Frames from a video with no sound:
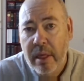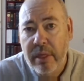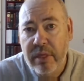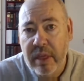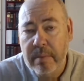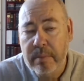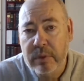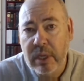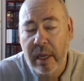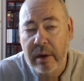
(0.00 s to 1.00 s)
themes
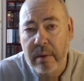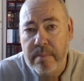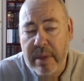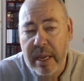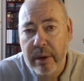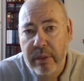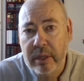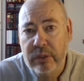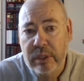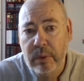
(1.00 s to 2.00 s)
and the main
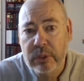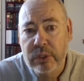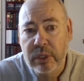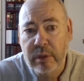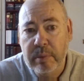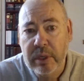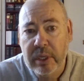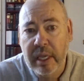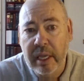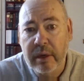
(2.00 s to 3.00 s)
things he wants to
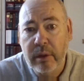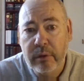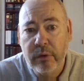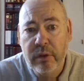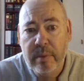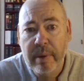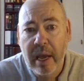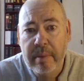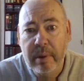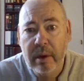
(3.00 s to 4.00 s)
communicate through the
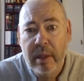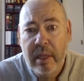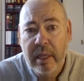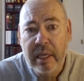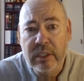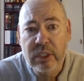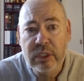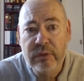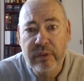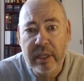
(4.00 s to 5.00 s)
Bible is
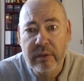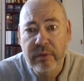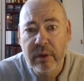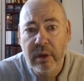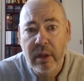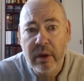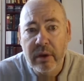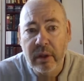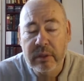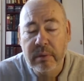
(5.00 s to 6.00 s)
his
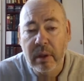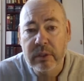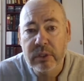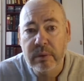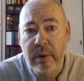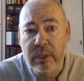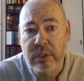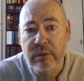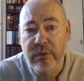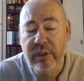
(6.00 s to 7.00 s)
faithfulness to us,
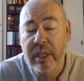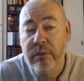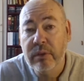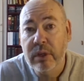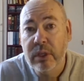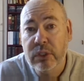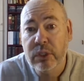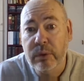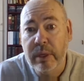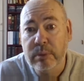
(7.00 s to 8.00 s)
his faithfulness
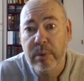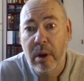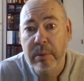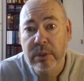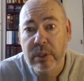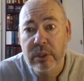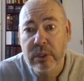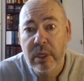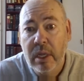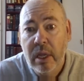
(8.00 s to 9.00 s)
to his promises,
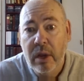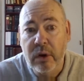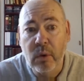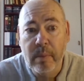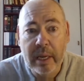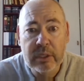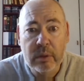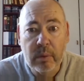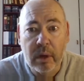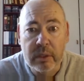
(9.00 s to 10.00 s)
no matter
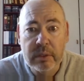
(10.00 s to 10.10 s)
what.